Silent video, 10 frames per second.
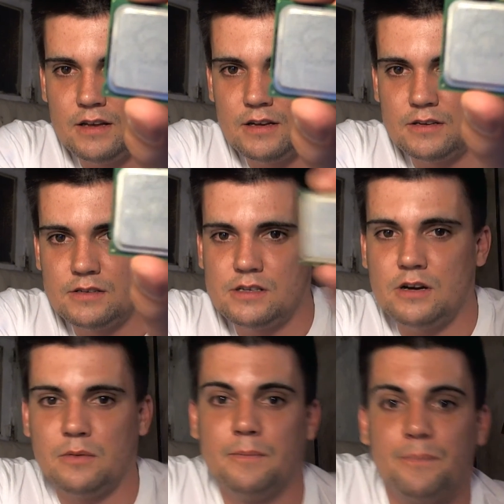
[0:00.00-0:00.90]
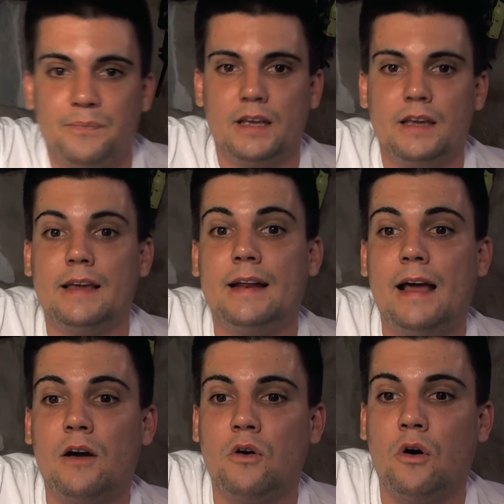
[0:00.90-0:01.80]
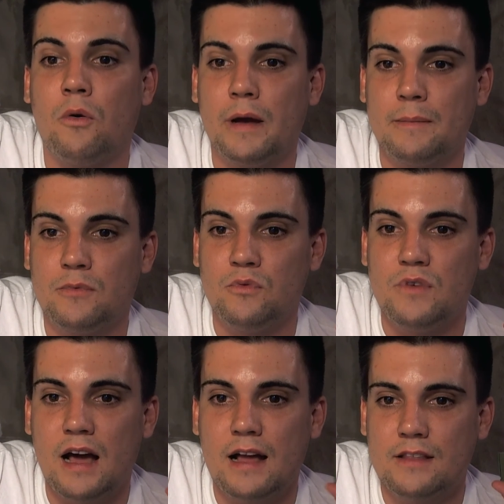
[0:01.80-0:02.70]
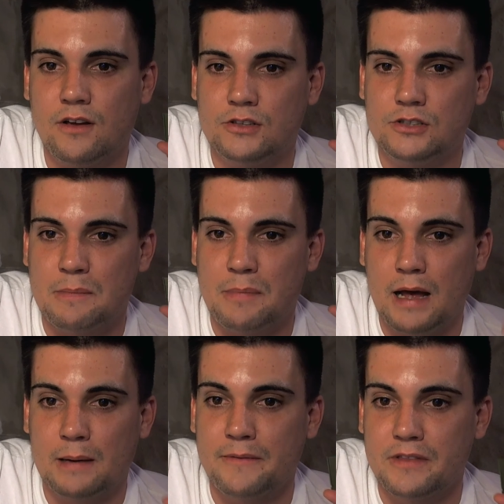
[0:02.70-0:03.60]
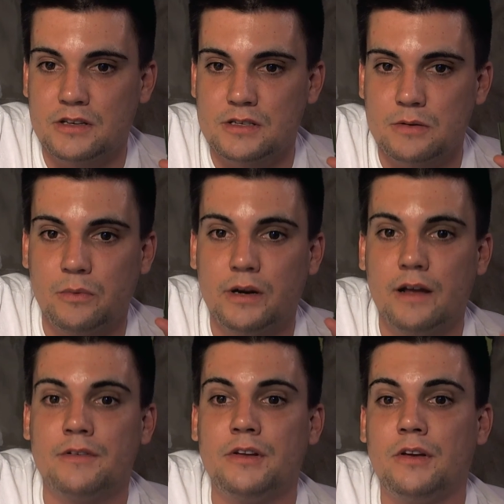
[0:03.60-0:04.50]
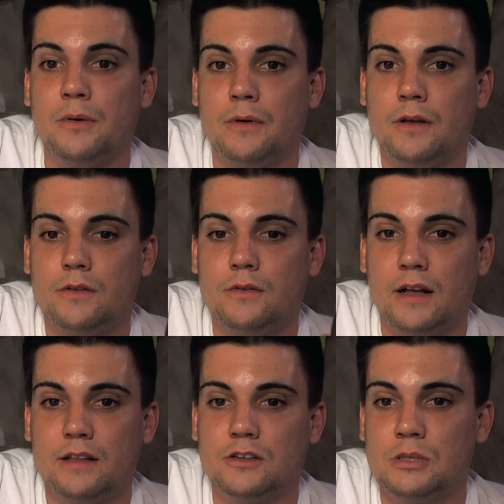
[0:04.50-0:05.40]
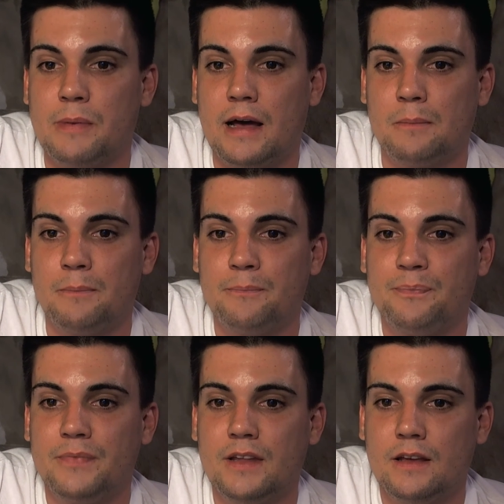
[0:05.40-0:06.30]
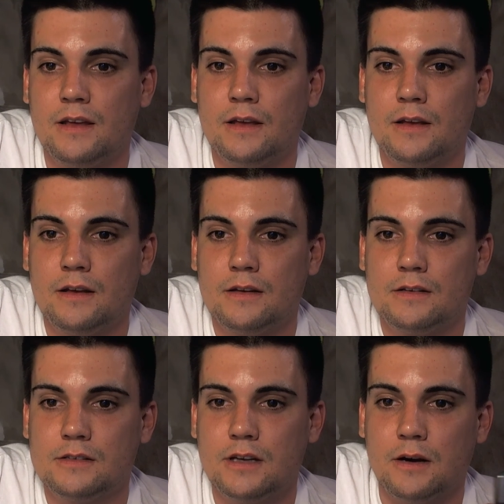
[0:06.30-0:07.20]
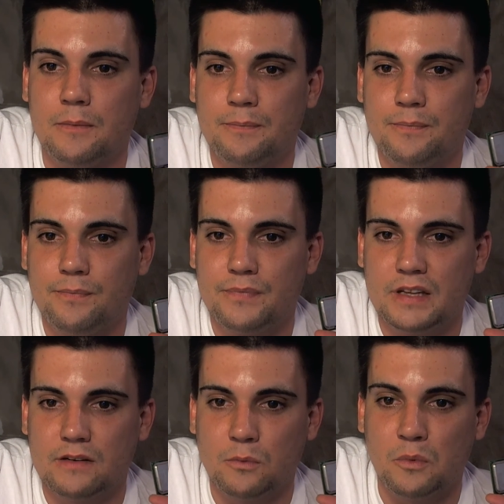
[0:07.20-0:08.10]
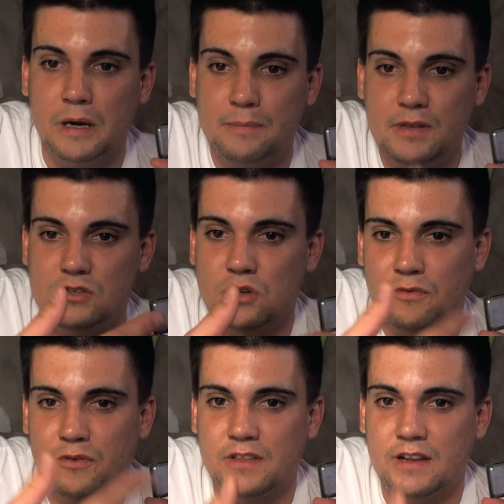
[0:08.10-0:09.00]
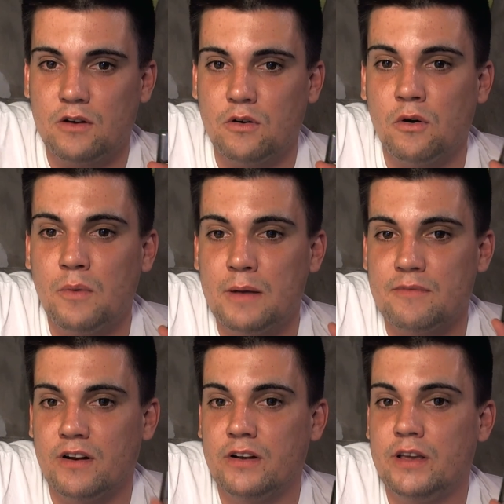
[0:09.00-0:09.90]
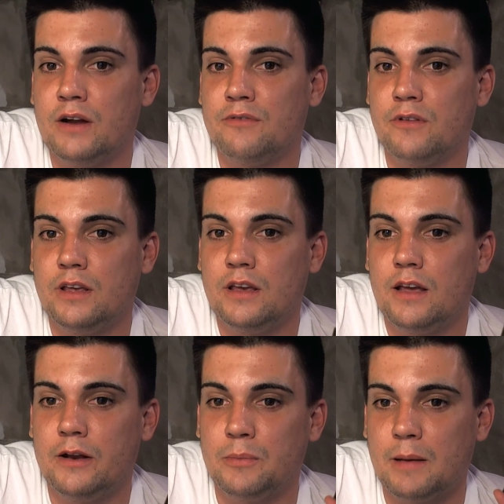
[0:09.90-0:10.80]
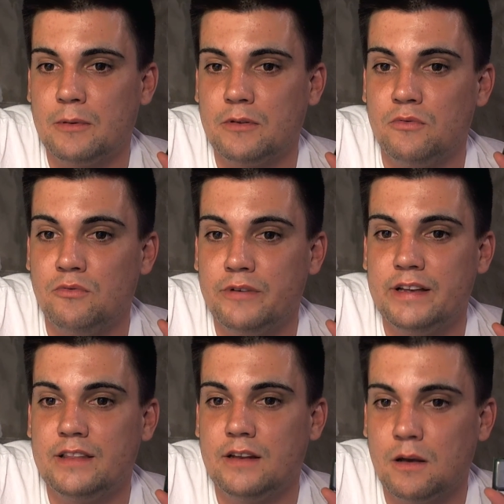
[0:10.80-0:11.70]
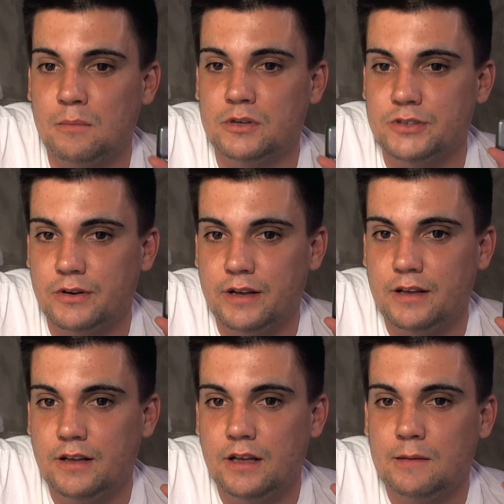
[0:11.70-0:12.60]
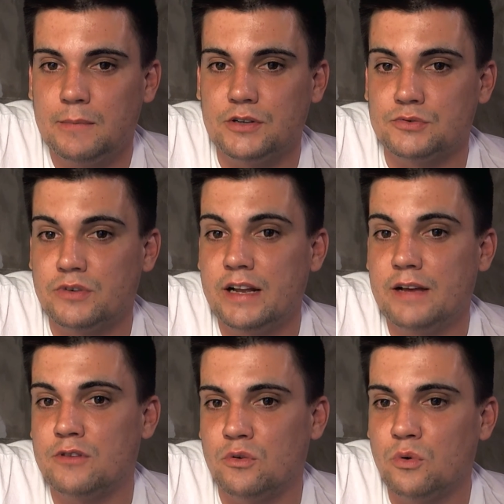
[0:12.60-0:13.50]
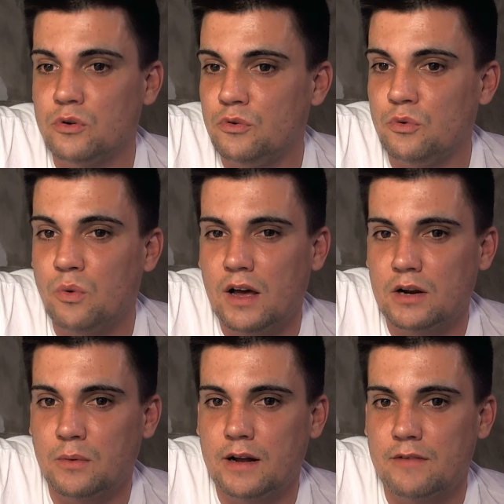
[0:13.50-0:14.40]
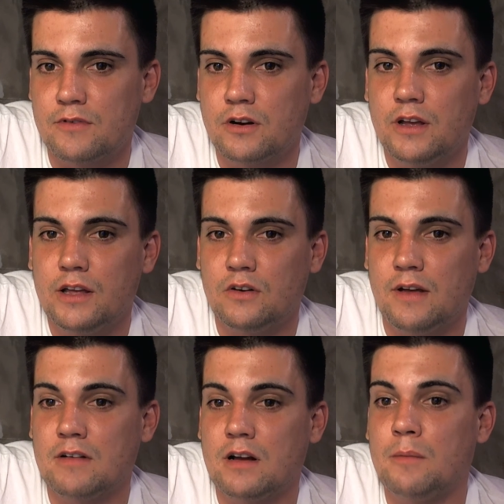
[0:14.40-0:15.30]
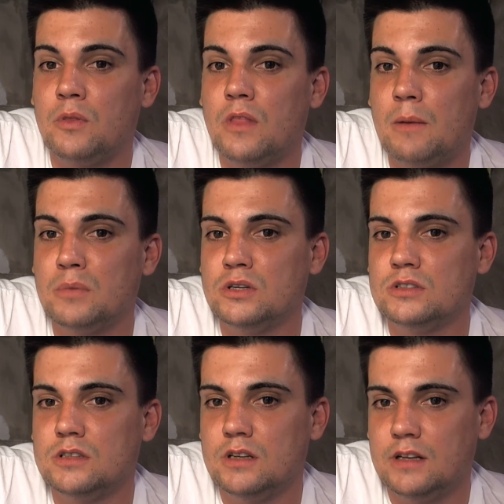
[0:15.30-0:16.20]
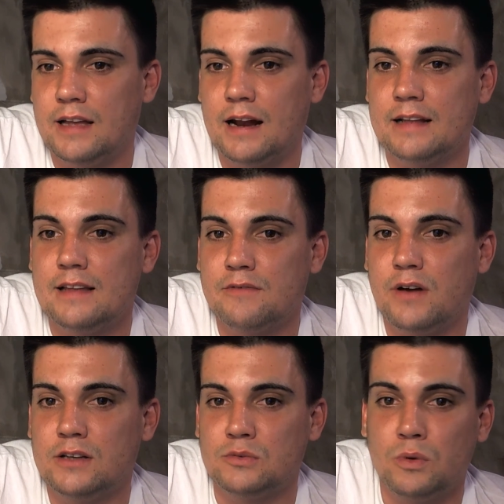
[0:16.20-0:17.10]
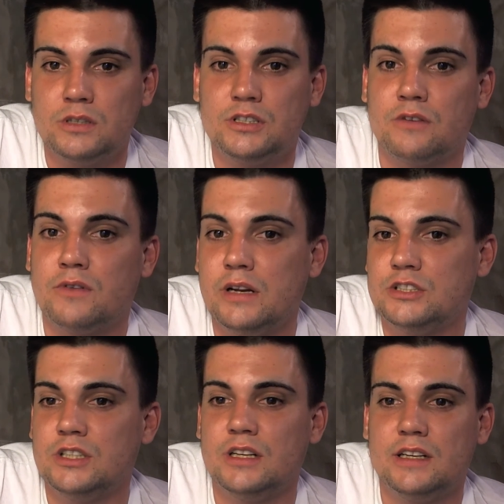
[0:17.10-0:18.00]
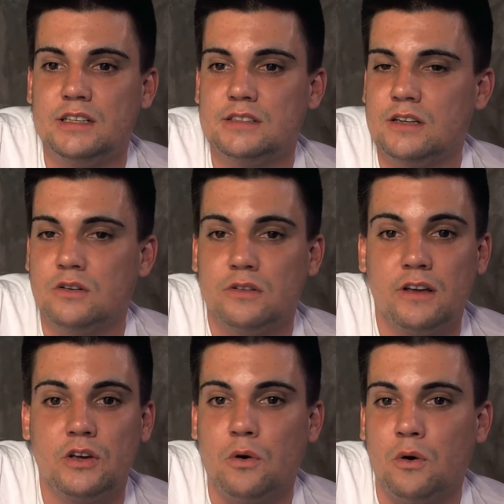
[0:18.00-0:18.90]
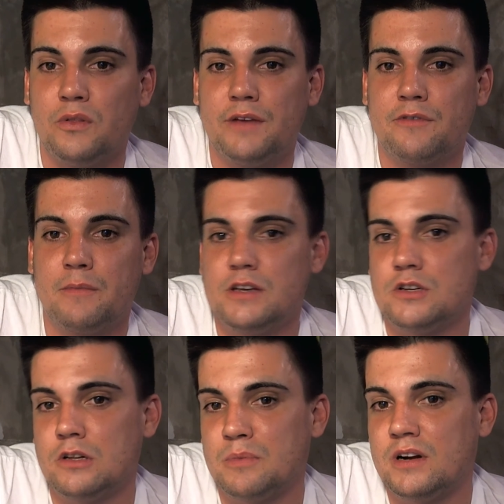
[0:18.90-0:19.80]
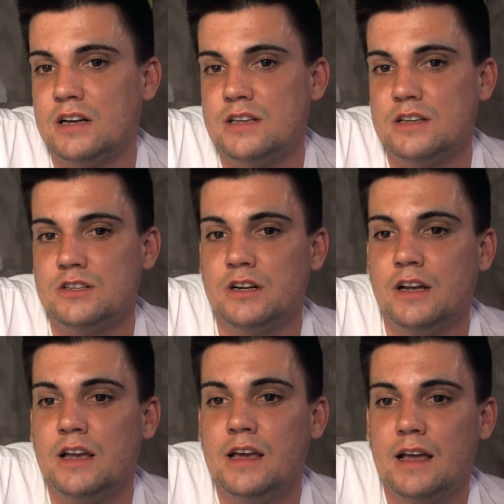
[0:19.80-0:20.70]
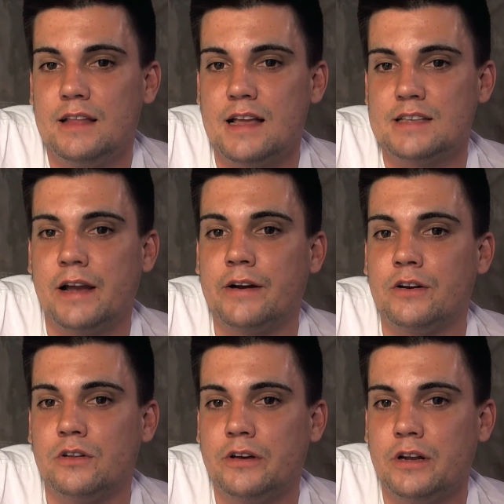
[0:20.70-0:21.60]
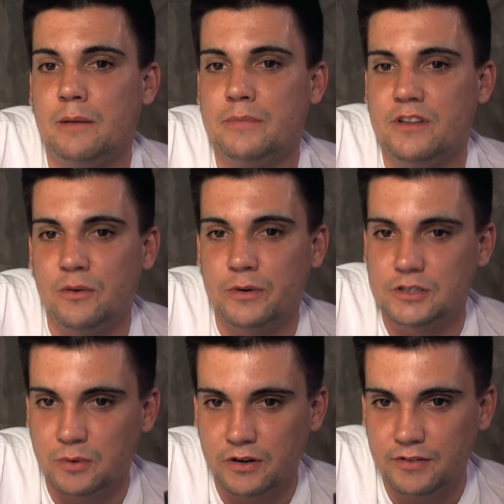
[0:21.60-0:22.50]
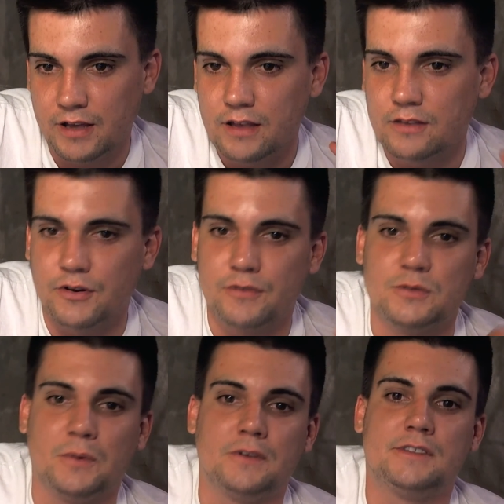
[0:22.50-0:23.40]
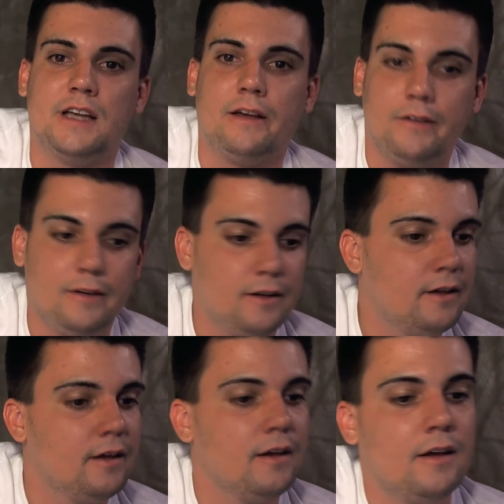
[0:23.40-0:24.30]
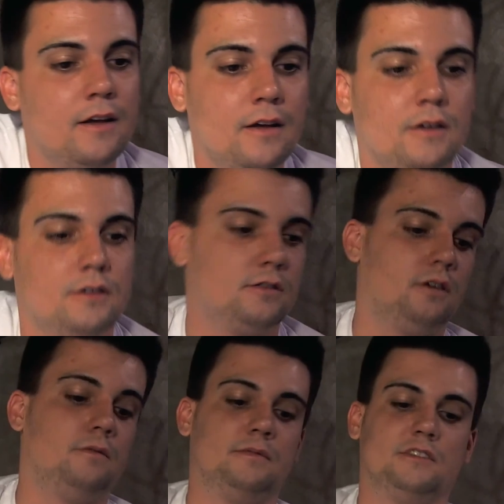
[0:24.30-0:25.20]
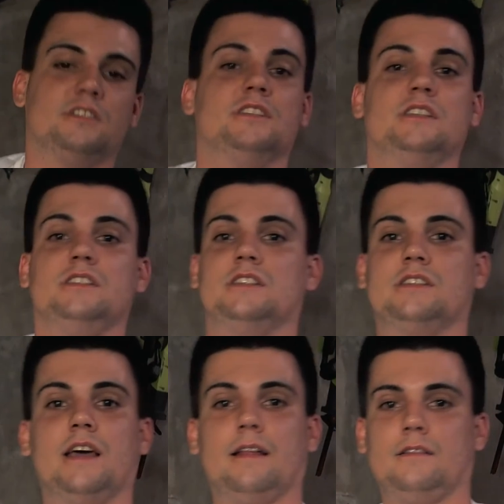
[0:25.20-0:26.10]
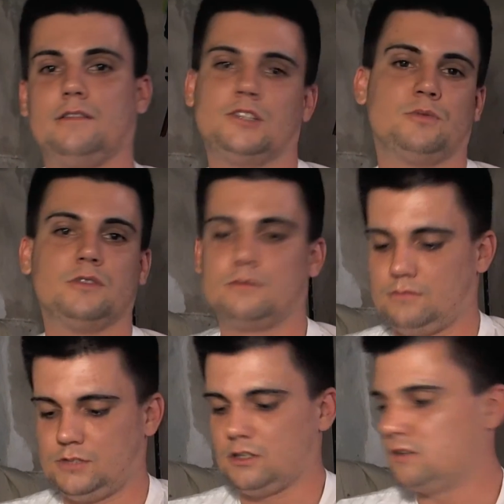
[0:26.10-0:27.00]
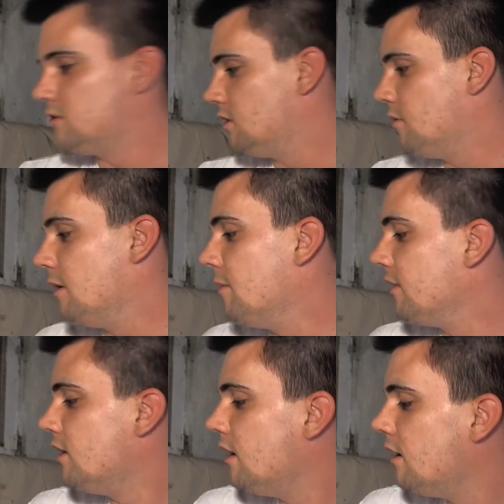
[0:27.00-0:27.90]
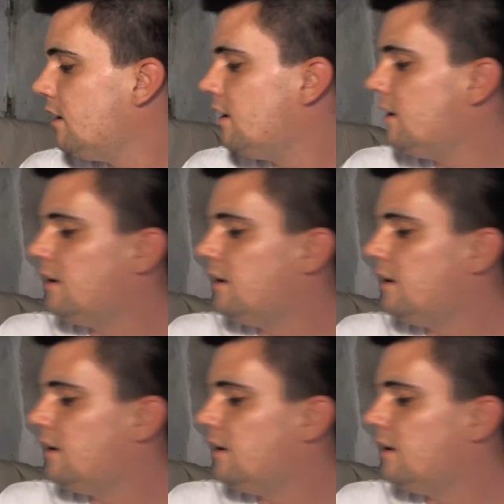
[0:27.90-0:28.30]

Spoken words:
So, get an alcohol wipe. Do not touch the bottom of this. Whatever you do, do not touch the bottom. So, wipe this off with an alcohol wipe very carefully, and you'll be able to read the numbers on it. Because right after Core 2 Quad or whatever, it'll have a couple numbers, and that identifies what generation it is, and it'll tell you all the information on the processor. And that's how you're going to look it up to know what it's worth, to know if it's worth selling. So, it's as easy as that. This one's junk, so don't worry about that.